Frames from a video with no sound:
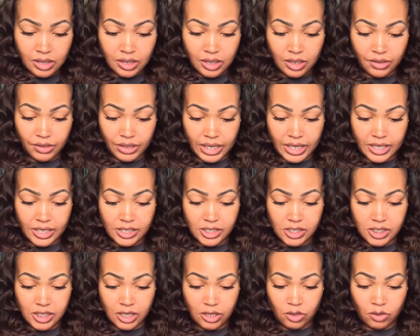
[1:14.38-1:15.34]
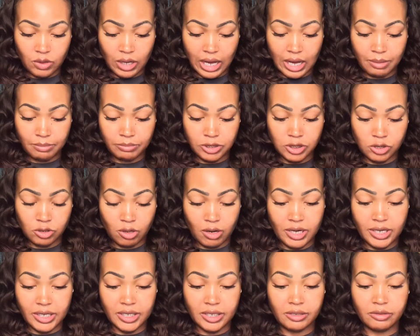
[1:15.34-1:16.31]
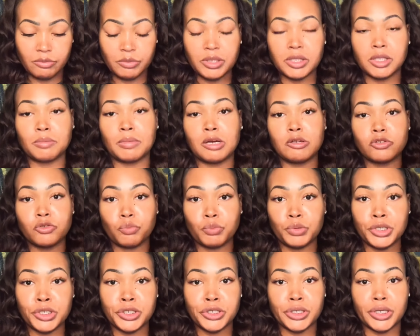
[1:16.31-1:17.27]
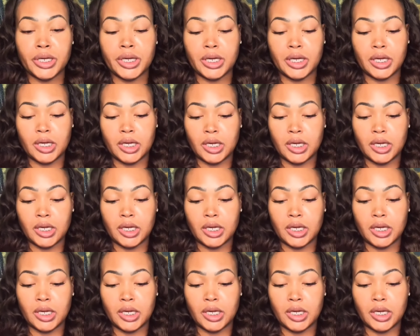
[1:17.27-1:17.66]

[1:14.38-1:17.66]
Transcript: Okay, so I'm starting with the most recent